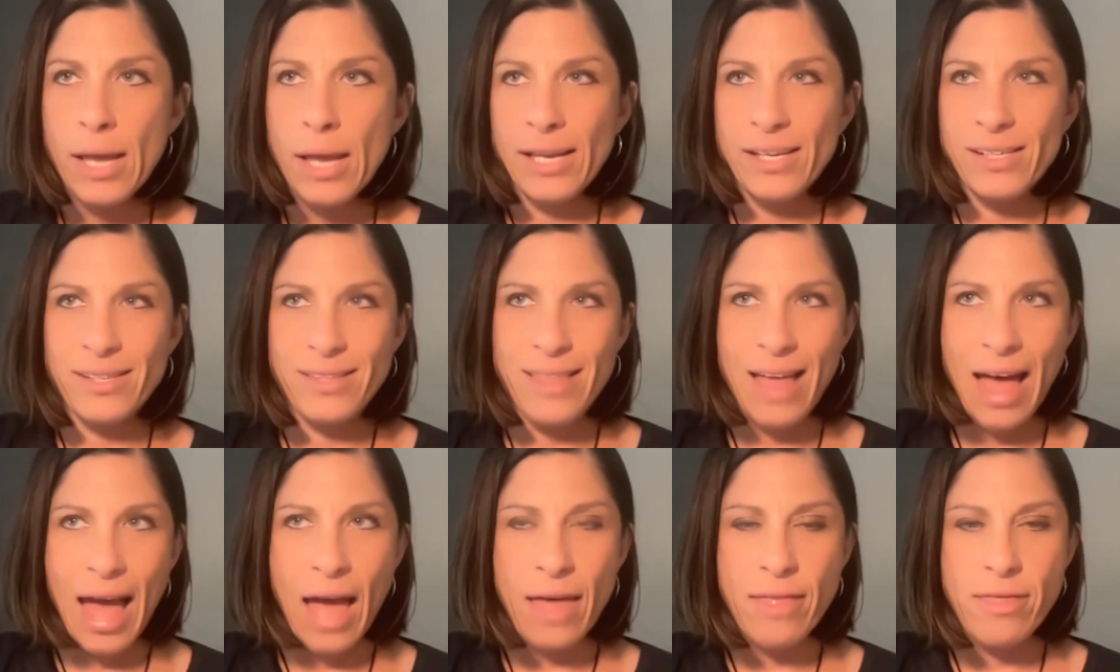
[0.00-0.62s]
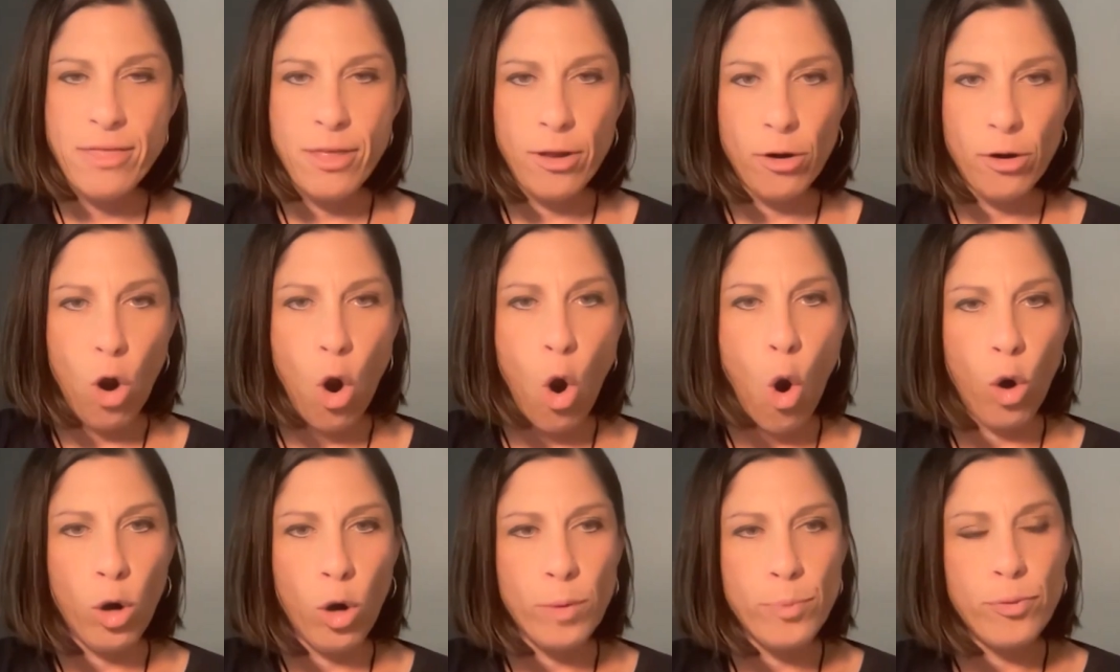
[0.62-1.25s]
is that
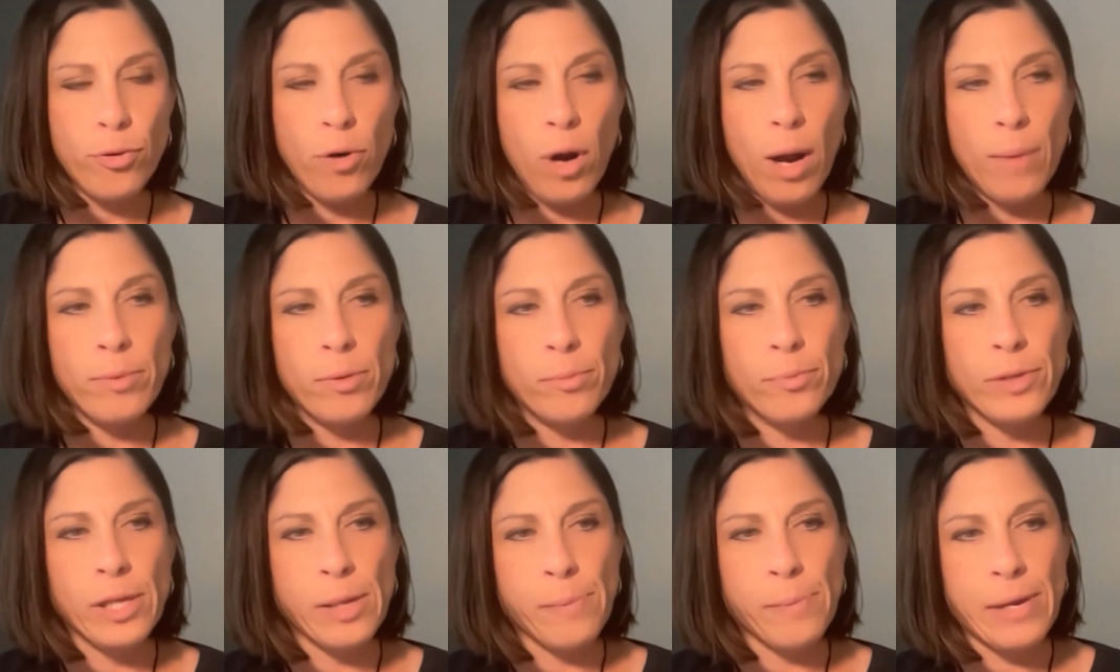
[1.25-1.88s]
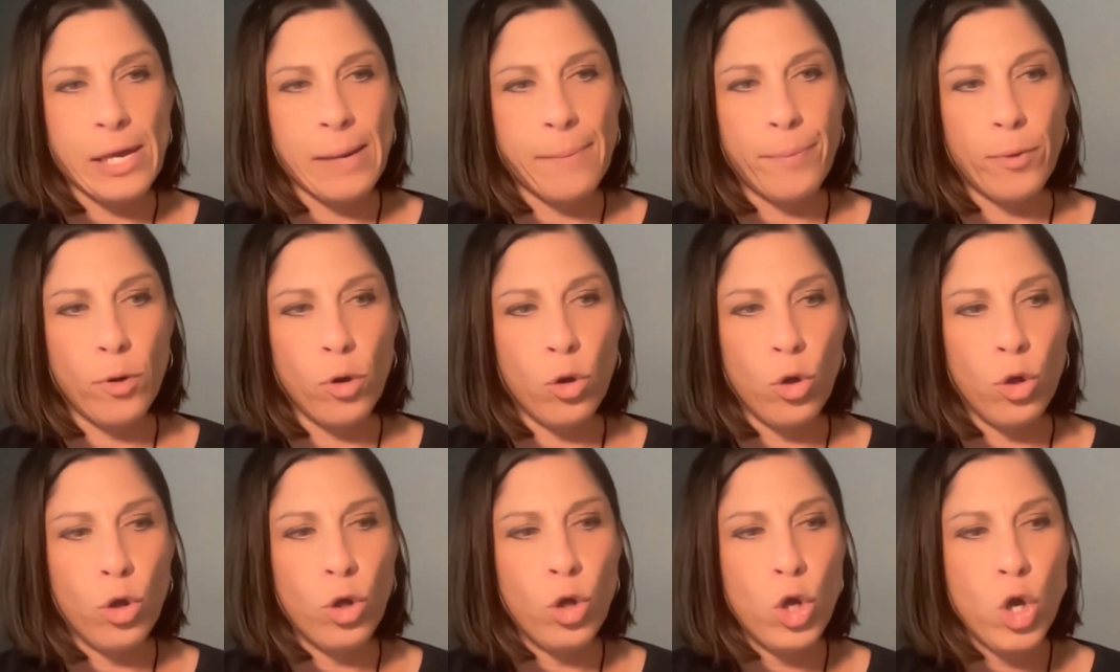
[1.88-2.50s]
there are probably
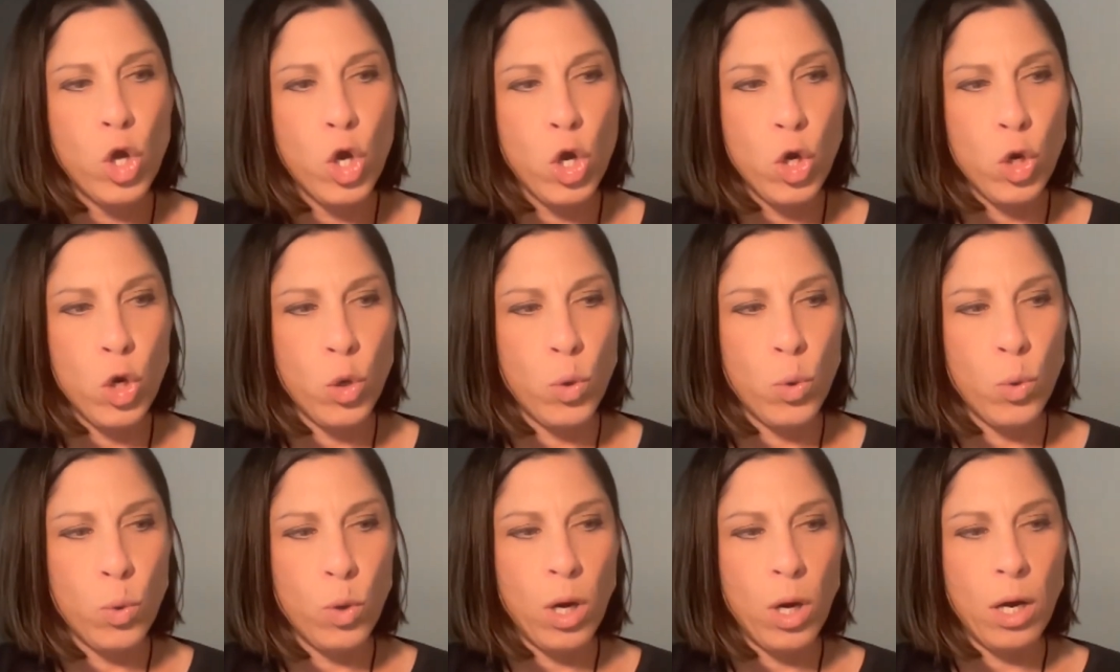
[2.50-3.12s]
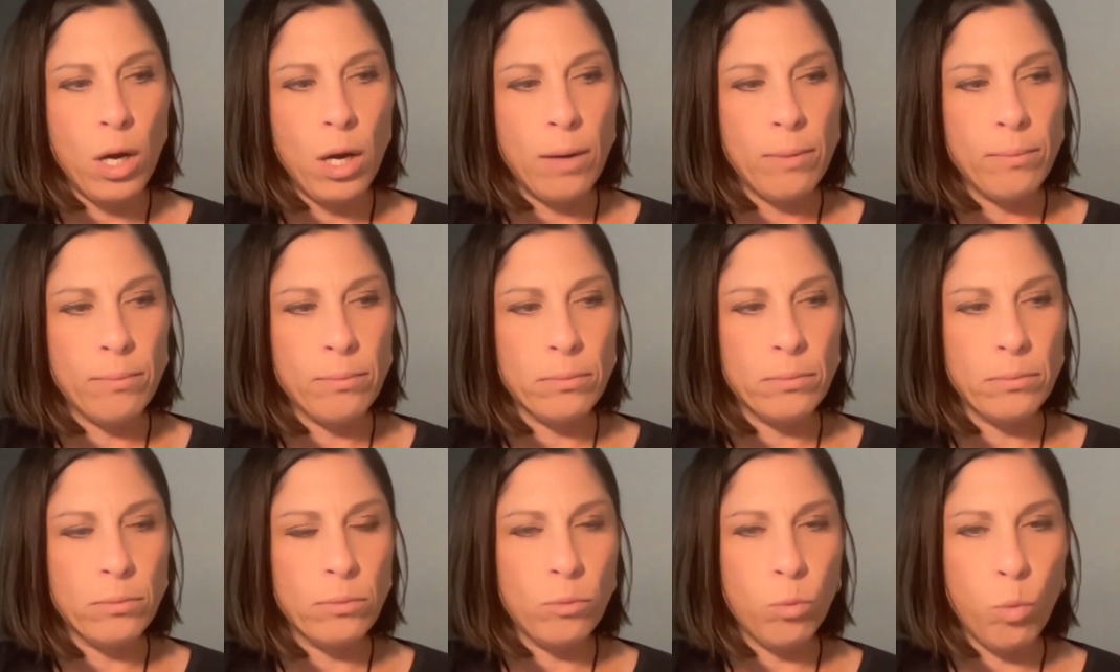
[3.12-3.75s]
people who,
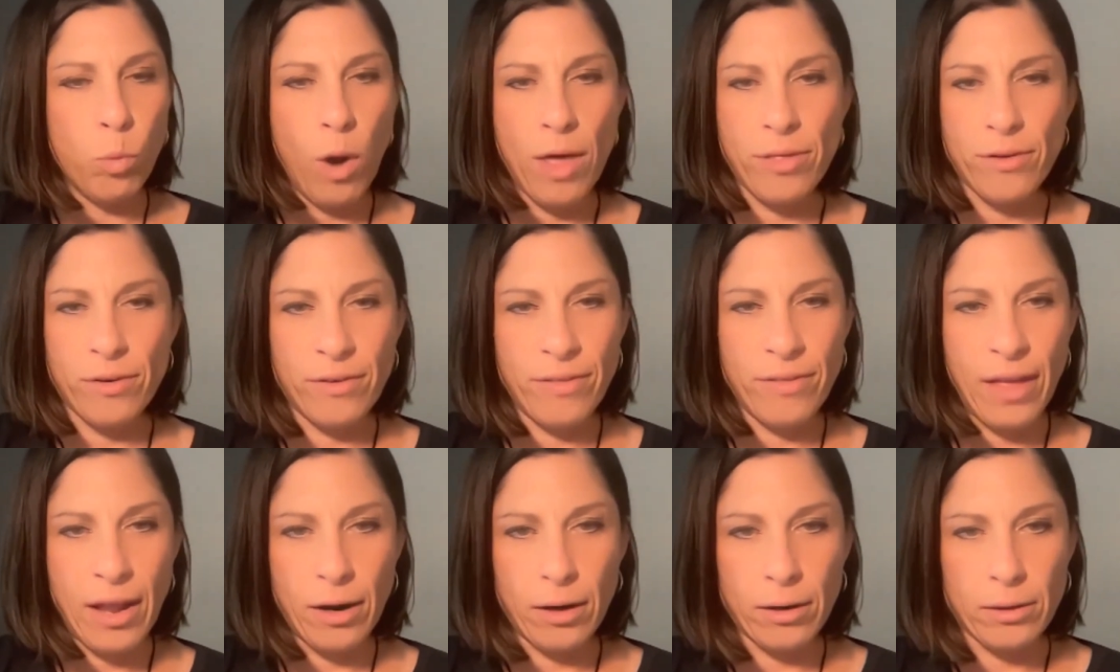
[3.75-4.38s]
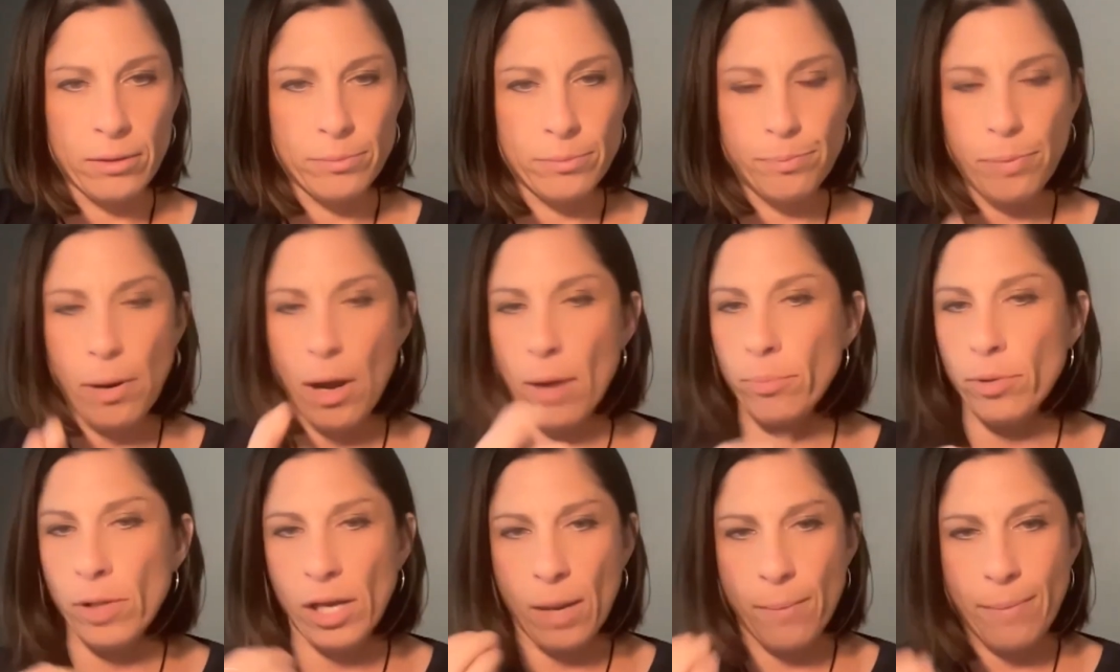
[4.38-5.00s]
whether they're
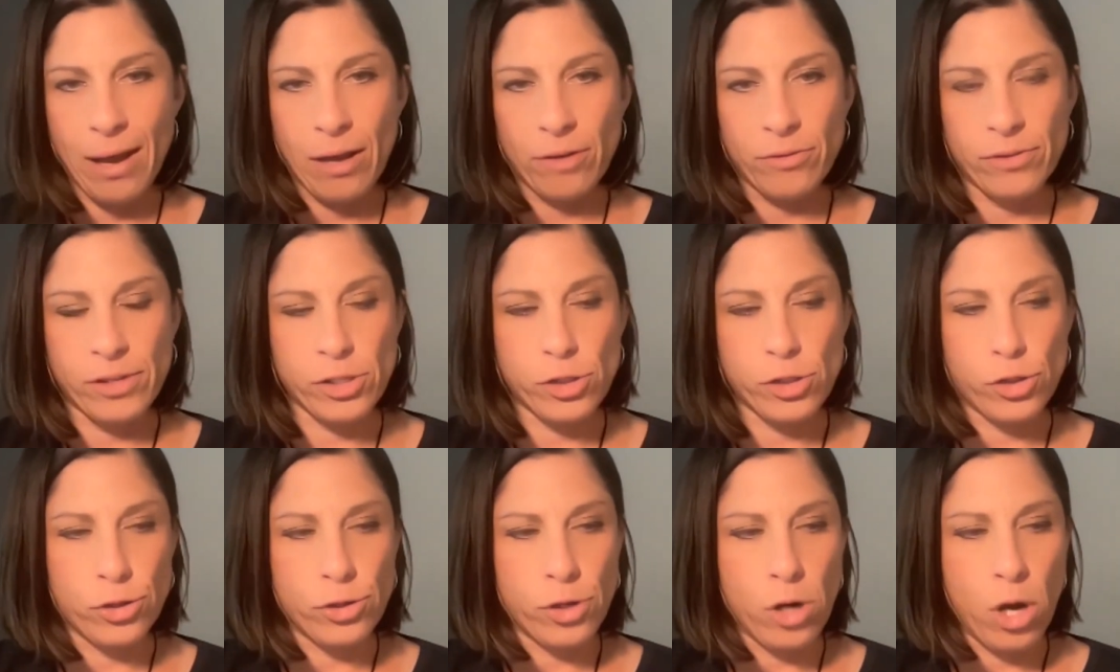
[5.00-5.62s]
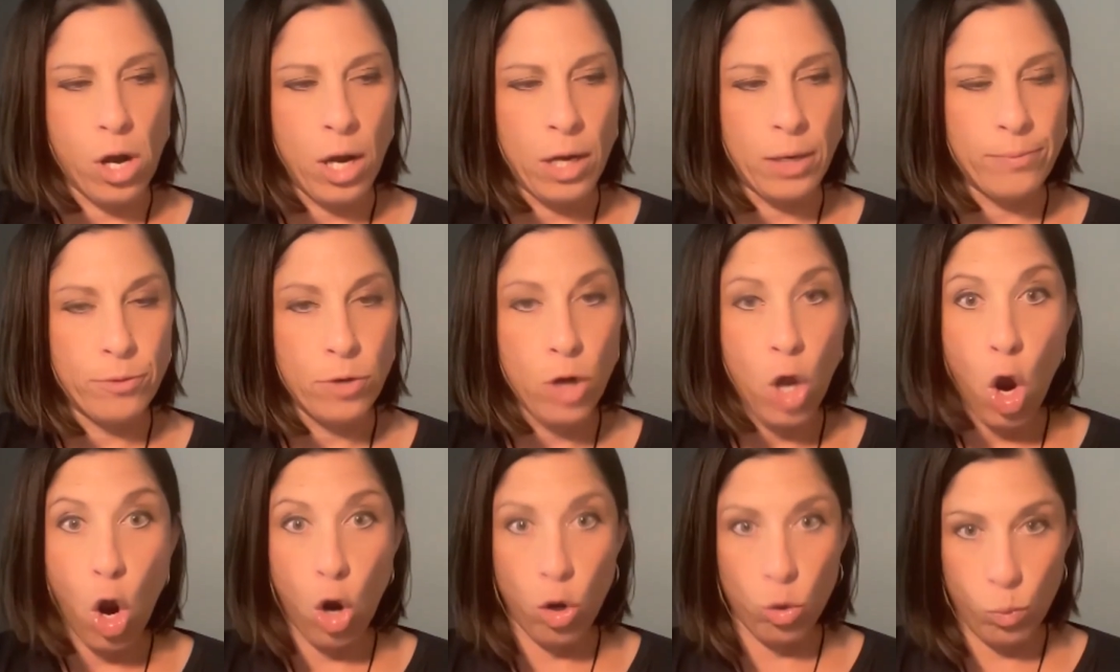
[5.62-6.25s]
public about this or not,
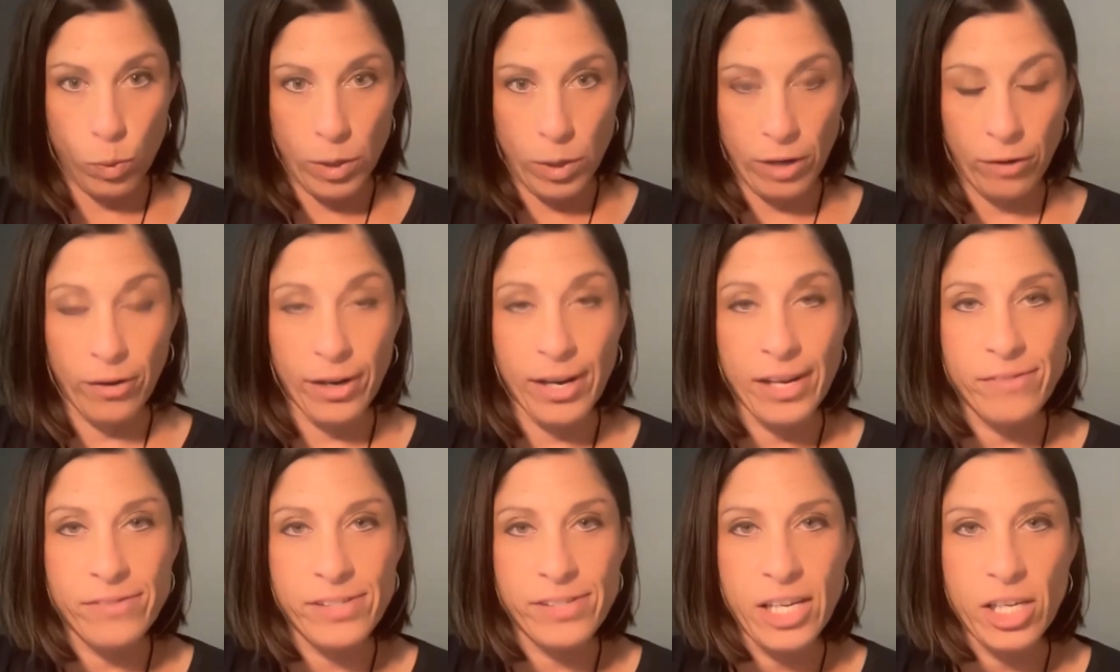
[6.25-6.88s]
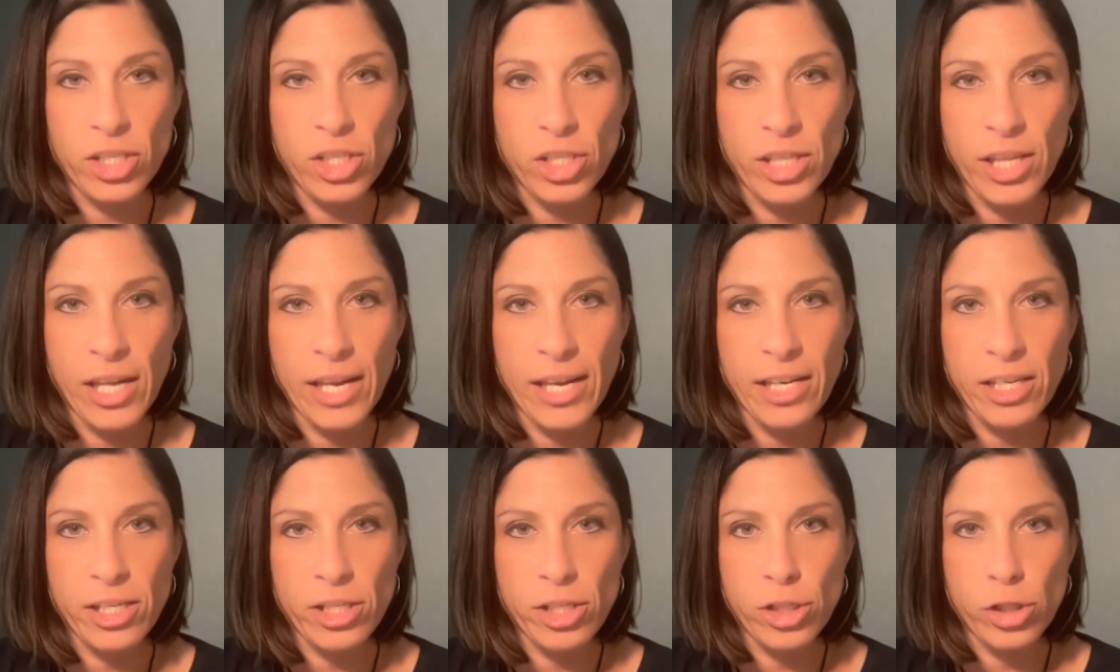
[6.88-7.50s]
are weary of such
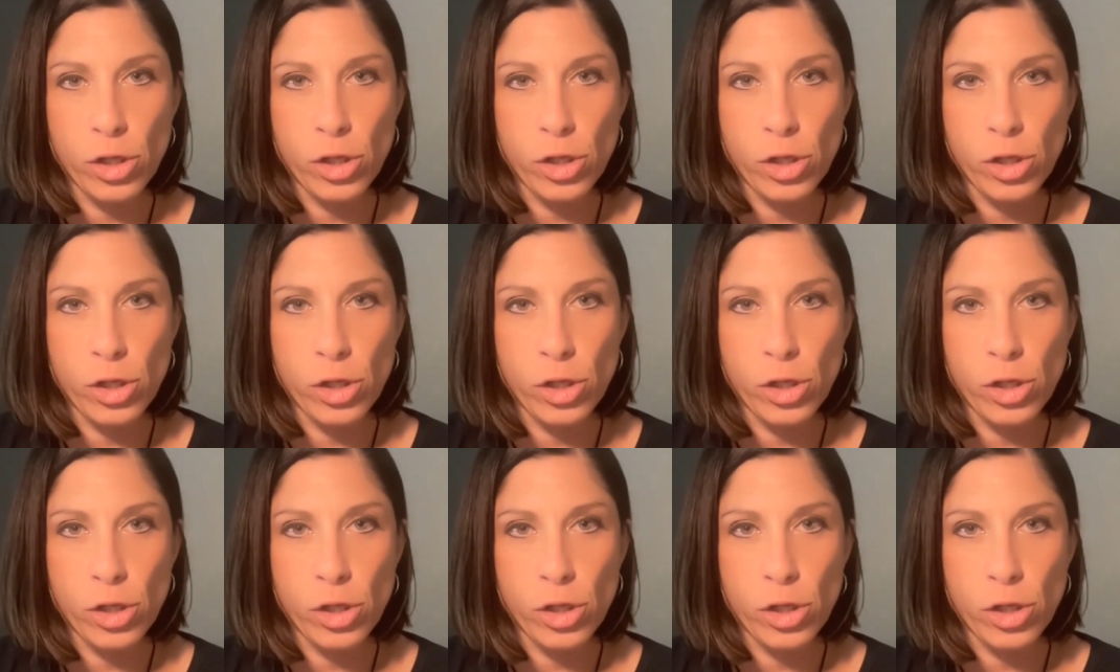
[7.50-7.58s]
things.